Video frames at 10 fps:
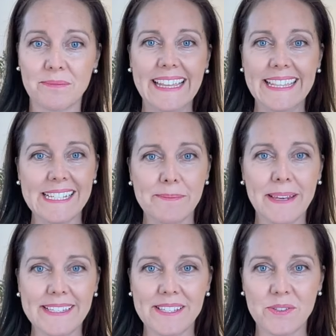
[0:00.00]
And this
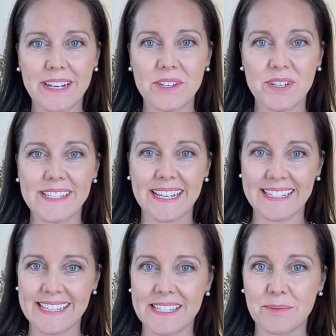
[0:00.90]
makes the strategies
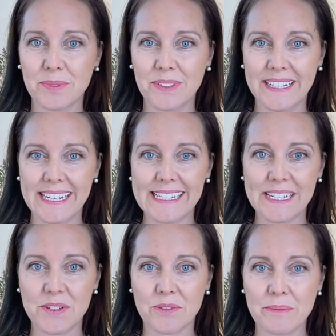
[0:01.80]
accessible and easy
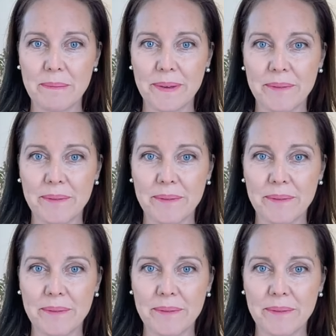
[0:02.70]
to remember.